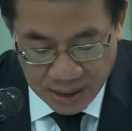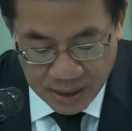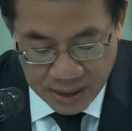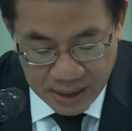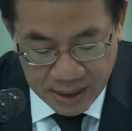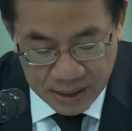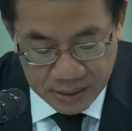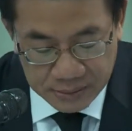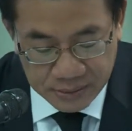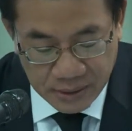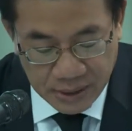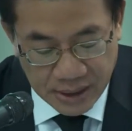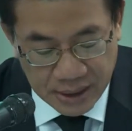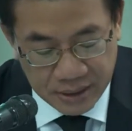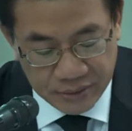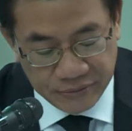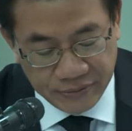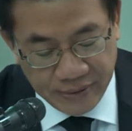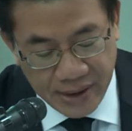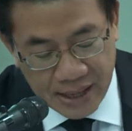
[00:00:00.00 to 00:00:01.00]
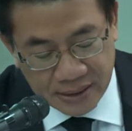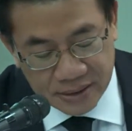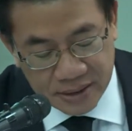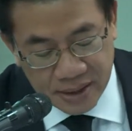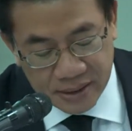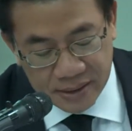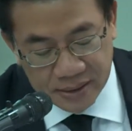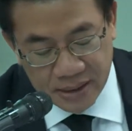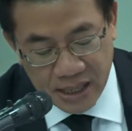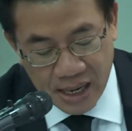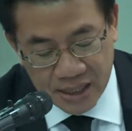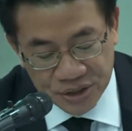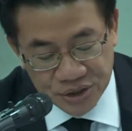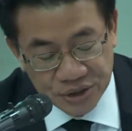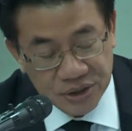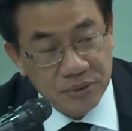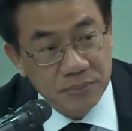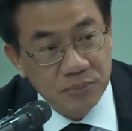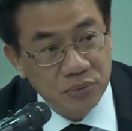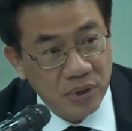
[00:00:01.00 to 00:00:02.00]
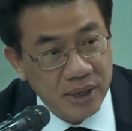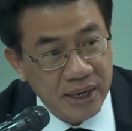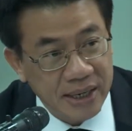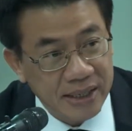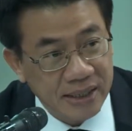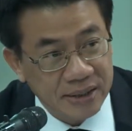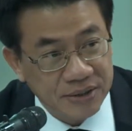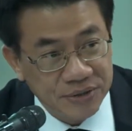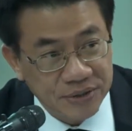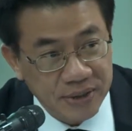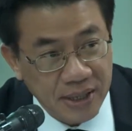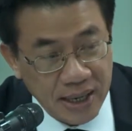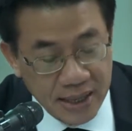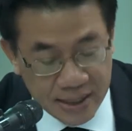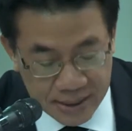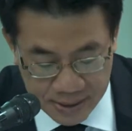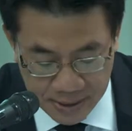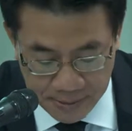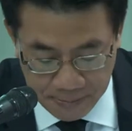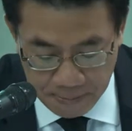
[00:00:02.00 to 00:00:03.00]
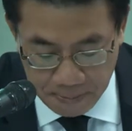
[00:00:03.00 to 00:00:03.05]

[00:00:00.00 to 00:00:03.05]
In fact, national pride aside,